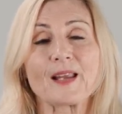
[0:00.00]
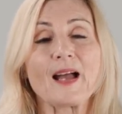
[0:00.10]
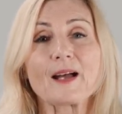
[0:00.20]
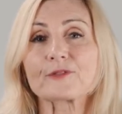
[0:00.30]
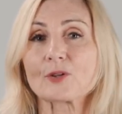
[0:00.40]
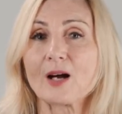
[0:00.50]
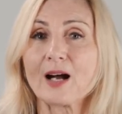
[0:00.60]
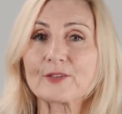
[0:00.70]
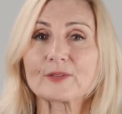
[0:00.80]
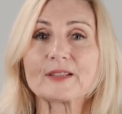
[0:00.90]
After
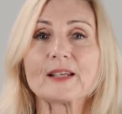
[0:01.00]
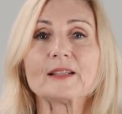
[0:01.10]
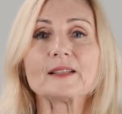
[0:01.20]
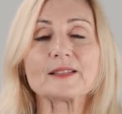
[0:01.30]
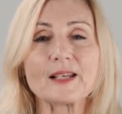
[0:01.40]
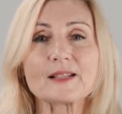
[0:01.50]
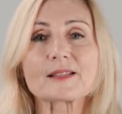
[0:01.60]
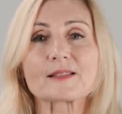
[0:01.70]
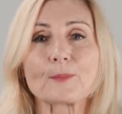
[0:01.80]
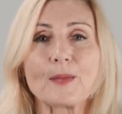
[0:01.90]
180 days
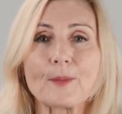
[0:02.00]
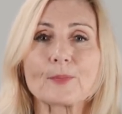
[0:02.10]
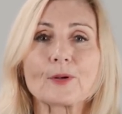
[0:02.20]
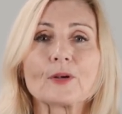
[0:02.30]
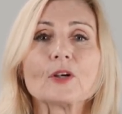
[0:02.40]
as a member,